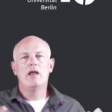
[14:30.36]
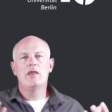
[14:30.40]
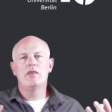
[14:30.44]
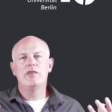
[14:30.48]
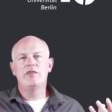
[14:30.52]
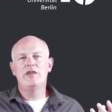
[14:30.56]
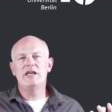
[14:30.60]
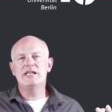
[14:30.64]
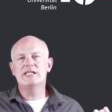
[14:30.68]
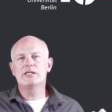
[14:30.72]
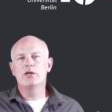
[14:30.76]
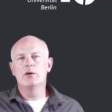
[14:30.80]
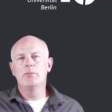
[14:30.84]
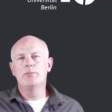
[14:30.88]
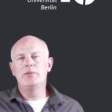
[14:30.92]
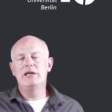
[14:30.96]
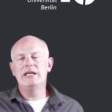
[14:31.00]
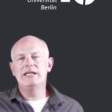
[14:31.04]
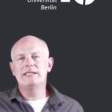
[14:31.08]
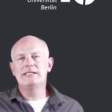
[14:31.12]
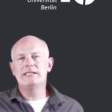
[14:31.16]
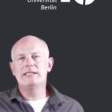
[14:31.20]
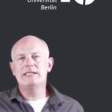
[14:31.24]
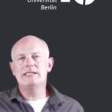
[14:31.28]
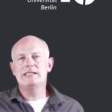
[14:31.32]
This
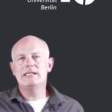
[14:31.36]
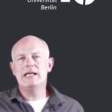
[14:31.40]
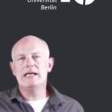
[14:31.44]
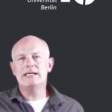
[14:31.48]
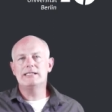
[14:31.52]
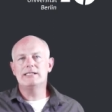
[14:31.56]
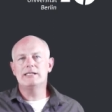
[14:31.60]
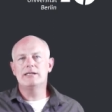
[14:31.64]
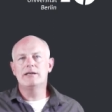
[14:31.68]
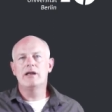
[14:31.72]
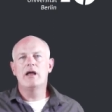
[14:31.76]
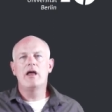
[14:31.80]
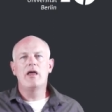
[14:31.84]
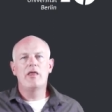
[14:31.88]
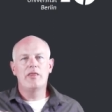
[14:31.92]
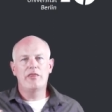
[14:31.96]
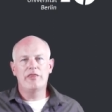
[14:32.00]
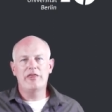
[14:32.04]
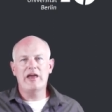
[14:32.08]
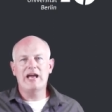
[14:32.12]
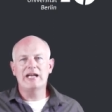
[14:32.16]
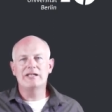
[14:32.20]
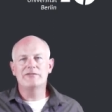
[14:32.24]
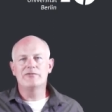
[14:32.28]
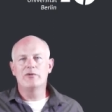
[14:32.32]
completes this lesson.
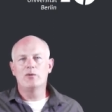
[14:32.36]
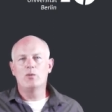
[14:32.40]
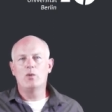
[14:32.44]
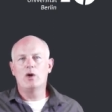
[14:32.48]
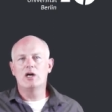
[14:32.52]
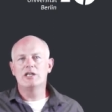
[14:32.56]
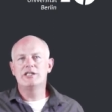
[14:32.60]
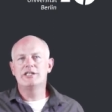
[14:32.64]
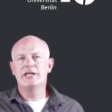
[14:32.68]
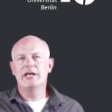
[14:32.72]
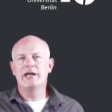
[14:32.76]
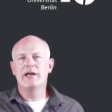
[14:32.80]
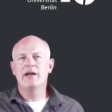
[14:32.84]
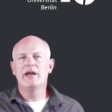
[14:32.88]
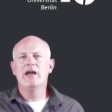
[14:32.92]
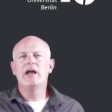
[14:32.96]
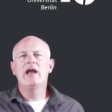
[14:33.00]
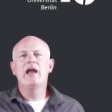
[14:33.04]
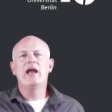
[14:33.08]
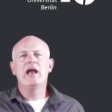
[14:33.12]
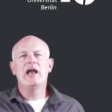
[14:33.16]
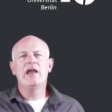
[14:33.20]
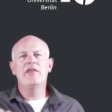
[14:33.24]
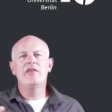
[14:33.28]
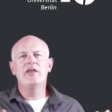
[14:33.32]
Thanks for watching.
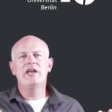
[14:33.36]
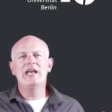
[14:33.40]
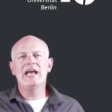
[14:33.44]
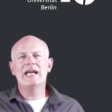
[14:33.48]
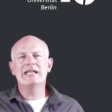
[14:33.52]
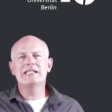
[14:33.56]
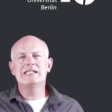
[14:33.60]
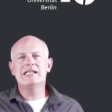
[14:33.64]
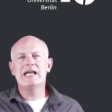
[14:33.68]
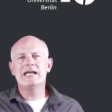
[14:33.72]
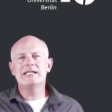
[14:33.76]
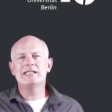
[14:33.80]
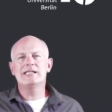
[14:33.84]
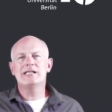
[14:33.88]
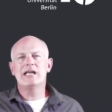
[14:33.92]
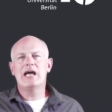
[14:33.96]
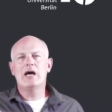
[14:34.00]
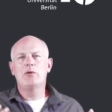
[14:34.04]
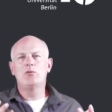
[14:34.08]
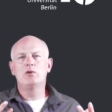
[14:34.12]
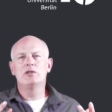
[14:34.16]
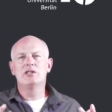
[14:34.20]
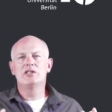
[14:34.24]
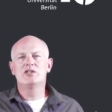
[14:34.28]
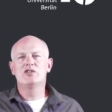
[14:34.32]
In the next lesson, I
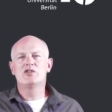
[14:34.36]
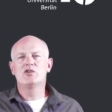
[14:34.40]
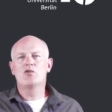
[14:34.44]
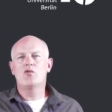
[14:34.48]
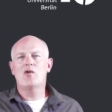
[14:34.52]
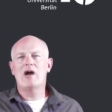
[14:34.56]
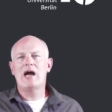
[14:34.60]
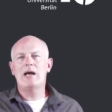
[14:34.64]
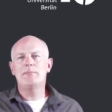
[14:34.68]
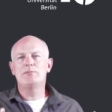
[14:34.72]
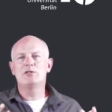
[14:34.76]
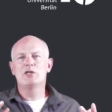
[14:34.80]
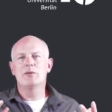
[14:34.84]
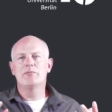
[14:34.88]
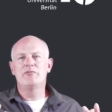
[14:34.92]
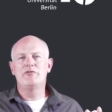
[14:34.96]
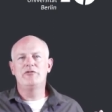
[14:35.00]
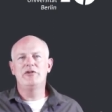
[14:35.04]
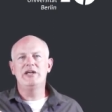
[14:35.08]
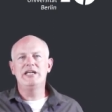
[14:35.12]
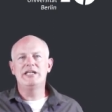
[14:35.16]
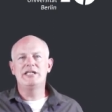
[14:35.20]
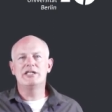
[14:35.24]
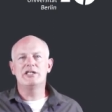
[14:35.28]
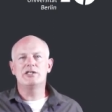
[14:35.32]
will describe some
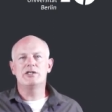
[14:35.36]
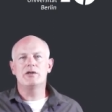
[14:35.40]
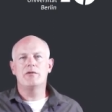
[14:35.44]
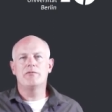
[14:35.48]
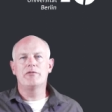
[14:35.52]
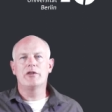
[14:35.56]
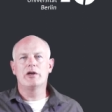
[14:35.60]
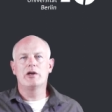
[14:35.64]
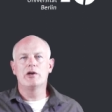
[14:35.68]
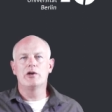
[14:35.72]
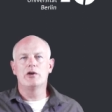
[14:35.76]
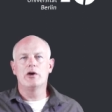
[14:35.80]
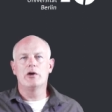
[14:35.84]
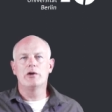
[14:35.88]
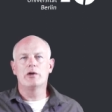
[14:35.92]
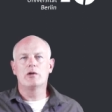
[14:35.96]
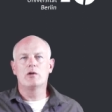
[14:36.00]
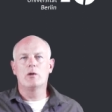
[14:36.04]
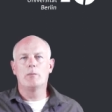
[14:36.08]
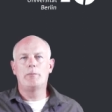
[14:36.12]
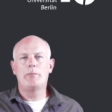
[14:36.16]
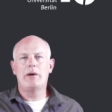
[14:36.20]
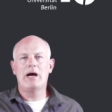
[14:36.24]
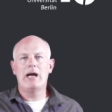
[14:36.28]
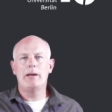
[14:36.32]
features of the
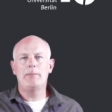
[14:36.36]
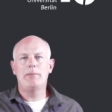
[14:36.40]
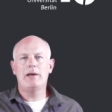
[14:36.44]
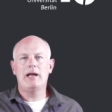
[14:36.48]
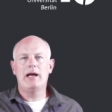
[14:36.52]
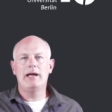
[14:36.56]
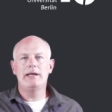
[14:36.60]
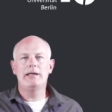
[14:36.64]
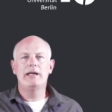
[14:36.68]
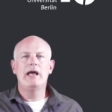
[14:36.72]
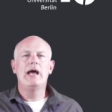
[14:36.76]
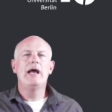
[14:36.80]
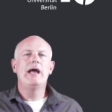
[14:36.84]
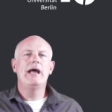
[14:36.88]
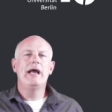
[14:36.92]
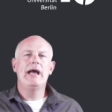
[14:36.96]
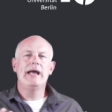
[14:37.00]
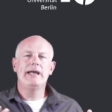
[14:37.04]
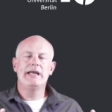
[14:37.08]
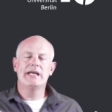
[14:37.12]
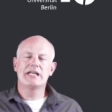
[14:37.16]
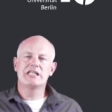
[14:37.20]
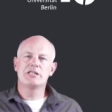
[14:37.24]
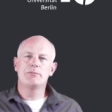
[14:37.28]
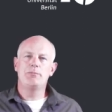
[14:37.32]
canonical pipeline
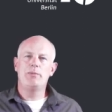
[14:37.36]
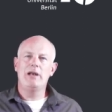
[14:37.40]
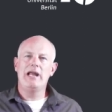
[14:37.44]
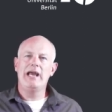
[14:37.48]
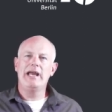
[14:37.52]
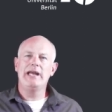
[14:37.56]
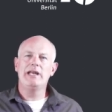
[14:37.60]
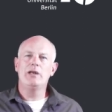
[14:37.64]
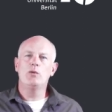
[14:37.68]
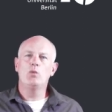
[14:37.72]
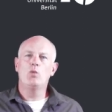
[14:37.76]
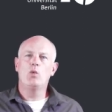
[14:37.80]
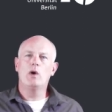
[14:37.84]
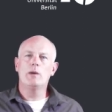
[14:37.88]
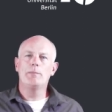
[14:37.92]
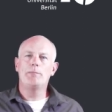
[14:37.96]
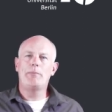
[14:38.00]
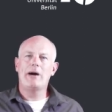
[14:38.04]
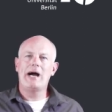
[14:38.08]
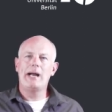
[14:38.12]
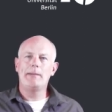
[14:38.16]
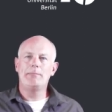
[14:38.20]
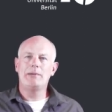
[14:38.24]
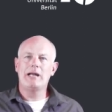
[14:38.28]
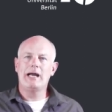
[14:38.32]
and explain what
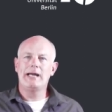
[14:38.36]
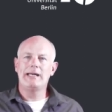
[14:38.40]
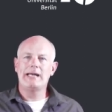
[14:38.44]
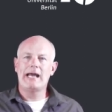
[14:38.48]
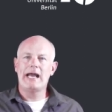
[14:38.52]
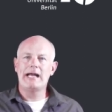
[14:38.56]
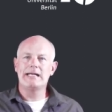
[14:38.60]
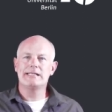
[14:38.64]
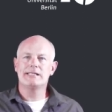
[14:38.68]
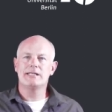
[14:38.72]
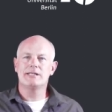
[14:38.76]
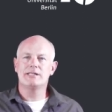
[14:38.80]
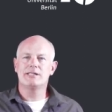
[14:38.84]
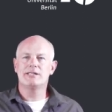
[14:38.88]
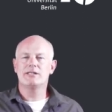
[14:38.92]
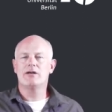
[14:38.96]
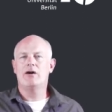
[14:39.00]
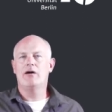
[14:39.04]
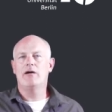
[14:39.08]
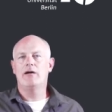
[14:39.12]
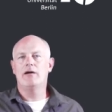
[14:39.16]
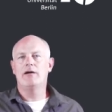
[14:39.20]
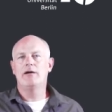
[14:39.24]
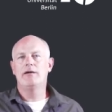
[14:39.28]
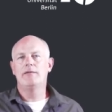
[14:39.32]
pipeline hazards
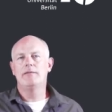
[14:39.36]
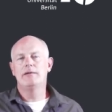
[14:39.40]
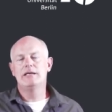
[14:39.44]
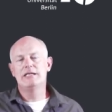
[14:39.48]
are.